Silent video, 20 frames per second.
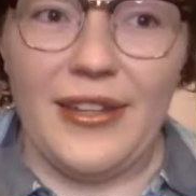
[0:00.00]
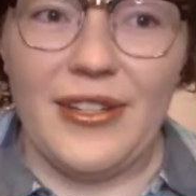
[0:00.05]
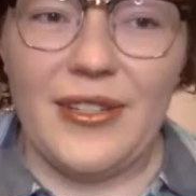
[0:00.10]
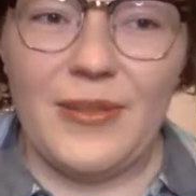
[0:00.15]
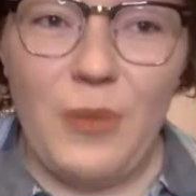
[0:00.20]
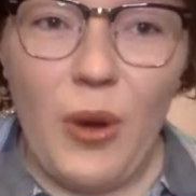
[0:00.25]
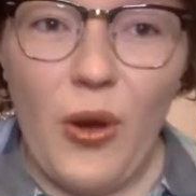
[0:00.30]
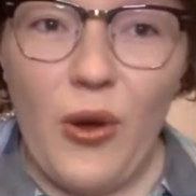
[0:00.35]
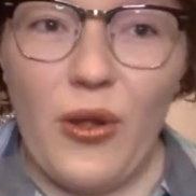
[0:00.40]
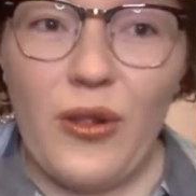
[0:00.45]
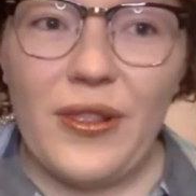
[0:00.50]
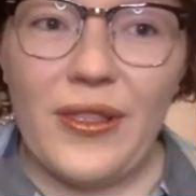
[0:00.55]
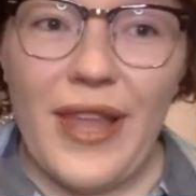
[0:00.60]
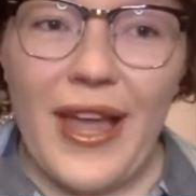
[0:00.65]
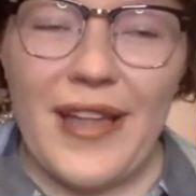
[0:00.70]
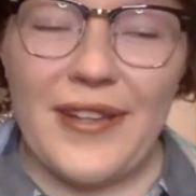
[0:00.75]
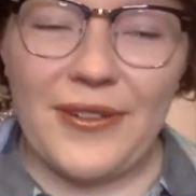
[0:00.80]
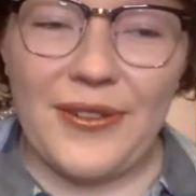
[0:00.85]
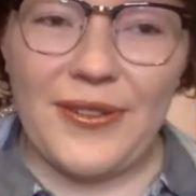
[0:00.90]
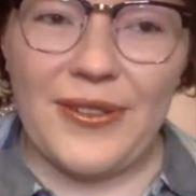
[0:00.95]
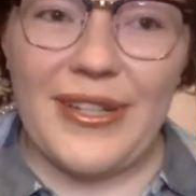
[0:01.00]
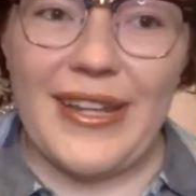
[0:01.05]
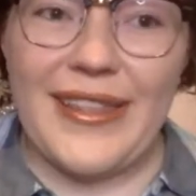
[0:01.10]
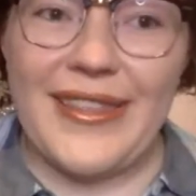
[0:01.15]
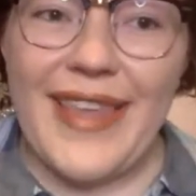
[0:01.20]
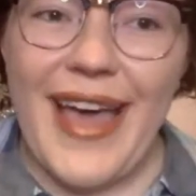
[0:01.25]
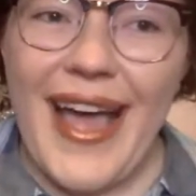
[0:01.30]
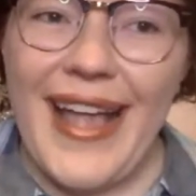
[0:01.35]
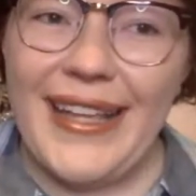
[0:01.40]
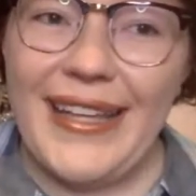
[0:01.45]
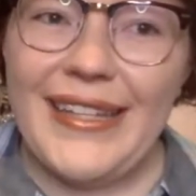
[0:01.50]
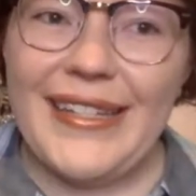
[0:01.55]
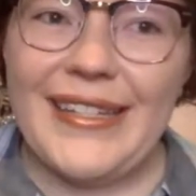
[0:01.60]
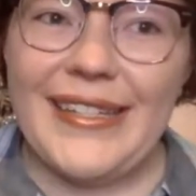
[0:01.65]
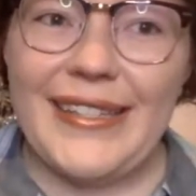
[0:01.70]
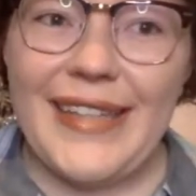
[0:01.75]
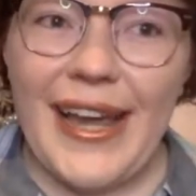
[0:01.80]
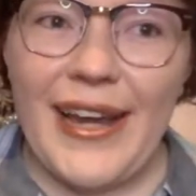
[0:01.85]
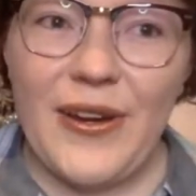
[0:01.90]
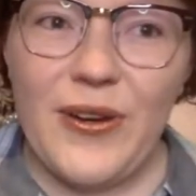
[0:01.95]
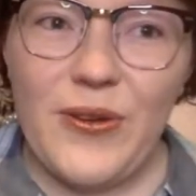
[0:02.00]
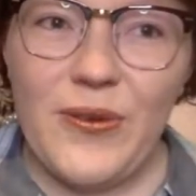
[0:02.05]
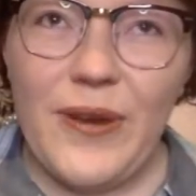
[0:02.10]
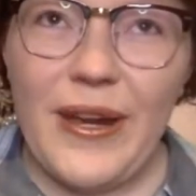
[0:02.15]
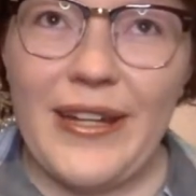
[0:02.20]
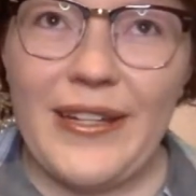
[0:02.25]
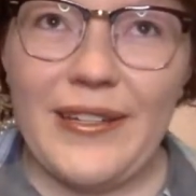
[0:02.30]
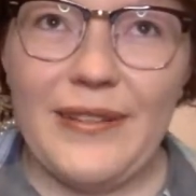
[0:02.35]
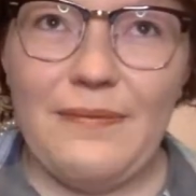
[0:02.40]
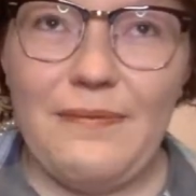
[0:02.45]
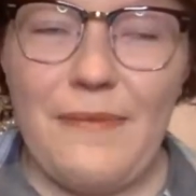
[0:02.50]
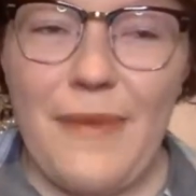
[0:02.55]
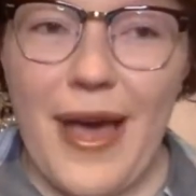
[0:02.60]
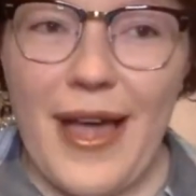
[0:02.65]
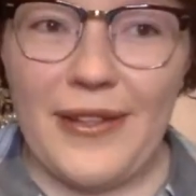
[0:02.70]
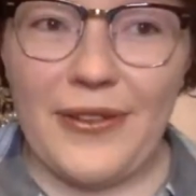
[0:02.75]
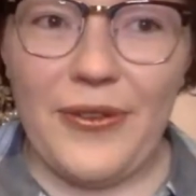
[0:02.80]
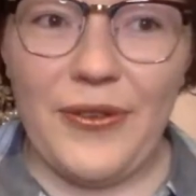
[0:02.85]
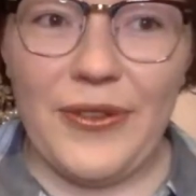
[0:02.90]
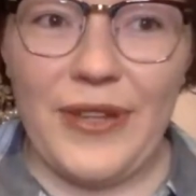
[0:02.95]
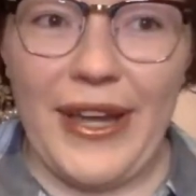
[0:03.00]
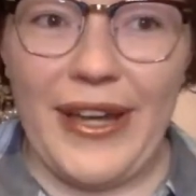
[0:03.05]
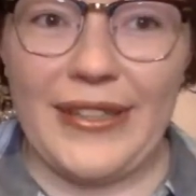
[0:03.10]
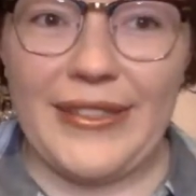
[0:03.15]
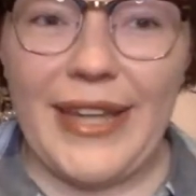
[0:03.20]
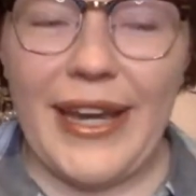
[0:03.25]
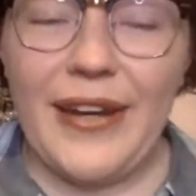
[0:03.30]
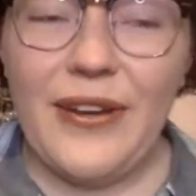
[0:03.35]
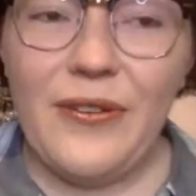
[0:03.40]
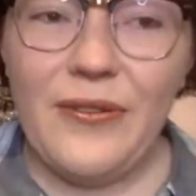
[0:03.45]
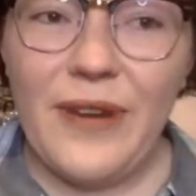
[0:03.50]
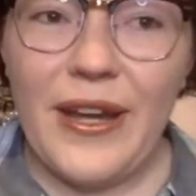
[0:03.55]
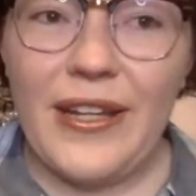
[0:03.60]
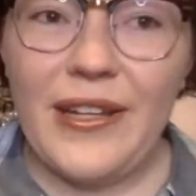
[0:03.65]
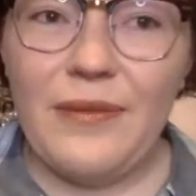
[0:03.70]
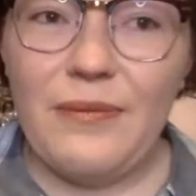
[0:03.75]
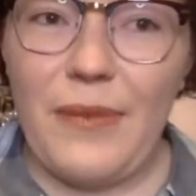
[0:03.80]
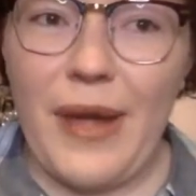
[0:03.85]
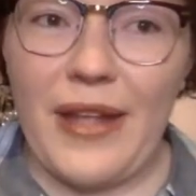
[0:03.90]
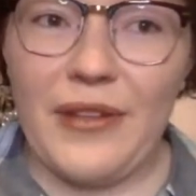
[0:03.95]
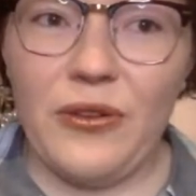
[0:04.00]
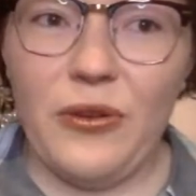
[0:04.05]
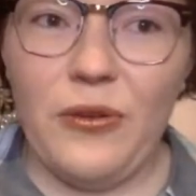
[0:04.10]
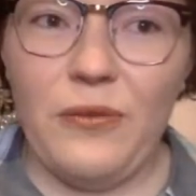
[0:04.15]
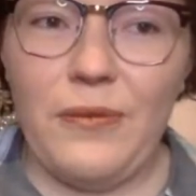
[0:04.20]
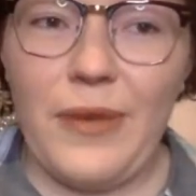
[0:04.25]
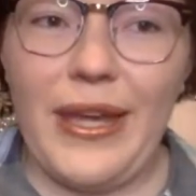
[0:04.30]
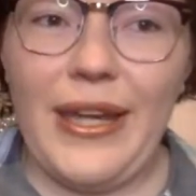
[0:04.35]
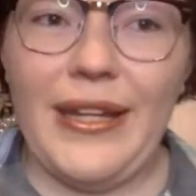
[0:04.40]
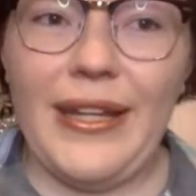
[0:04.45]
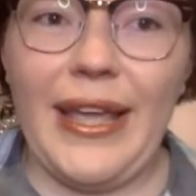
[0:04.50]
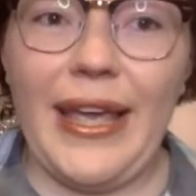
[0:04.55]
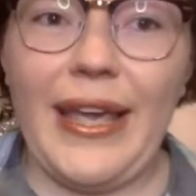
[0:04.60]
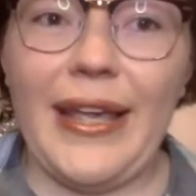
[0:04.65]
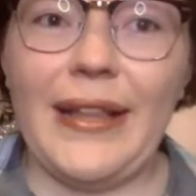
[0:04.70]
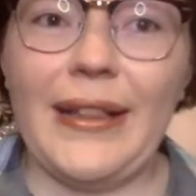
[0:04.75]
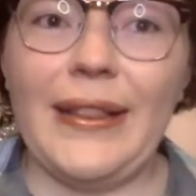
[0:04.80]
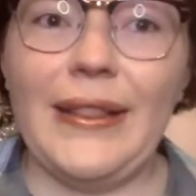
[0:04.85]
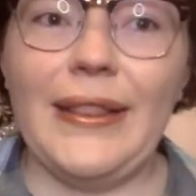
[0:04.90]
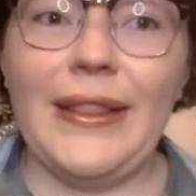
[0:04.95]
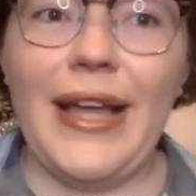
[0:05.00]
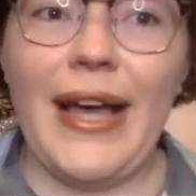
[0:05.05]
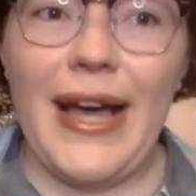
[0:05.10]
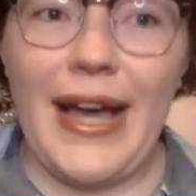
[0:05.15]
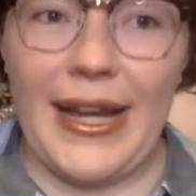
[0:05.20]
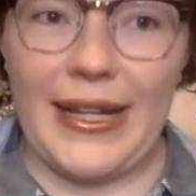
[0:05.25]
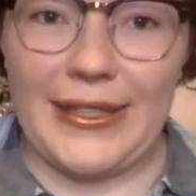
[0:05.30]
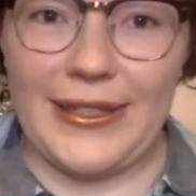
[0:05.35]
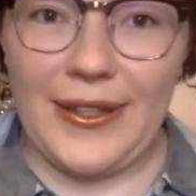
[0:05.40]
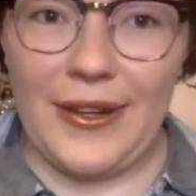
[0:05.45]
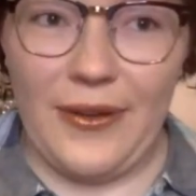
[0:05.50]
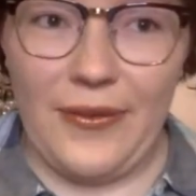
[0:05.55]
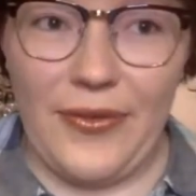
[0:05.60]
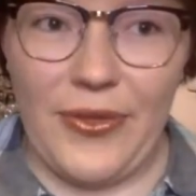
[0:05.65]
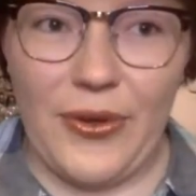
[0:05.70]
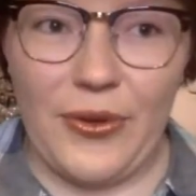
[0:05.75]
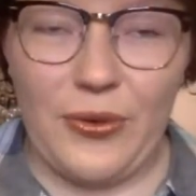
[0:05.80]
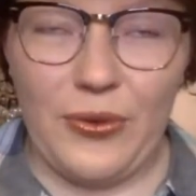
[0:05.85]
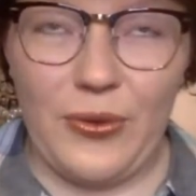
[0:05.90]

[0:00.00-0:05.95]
small letters, and that is decorated metal. Now, decorated metal made a lot of the